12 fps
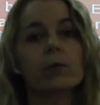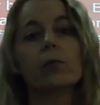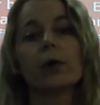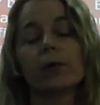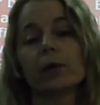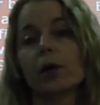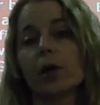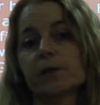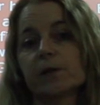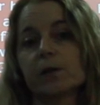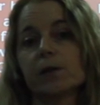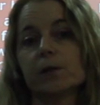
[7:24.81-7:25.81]
when the
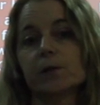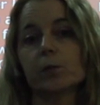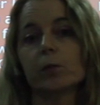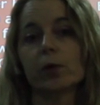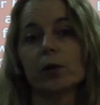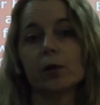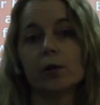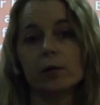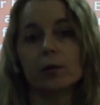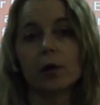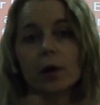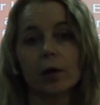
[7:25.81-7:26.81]
Nazis would
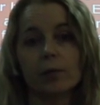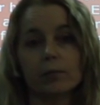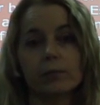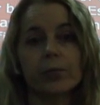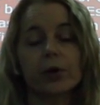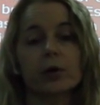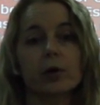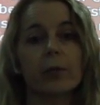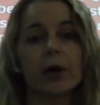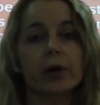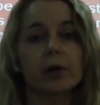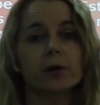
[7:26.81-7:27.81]
burn the
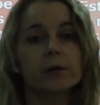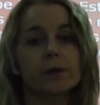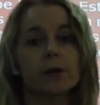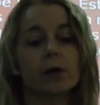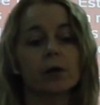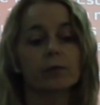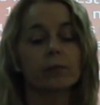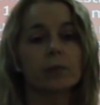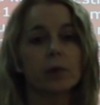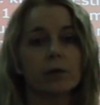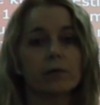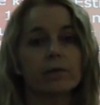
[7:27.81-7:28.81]
bodies
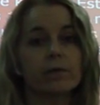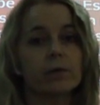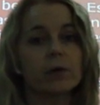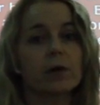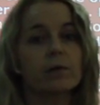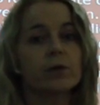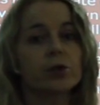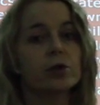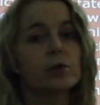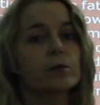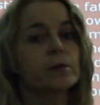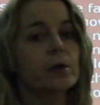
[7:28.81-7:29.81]
of the
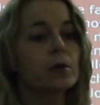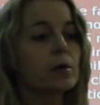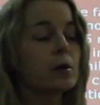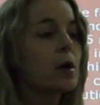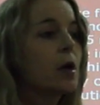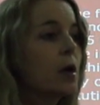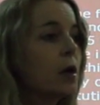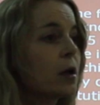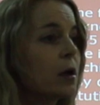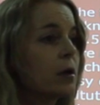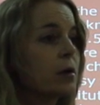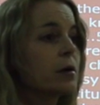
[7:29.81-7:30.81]
Jews, and
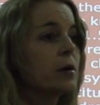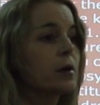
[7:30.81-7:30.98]
it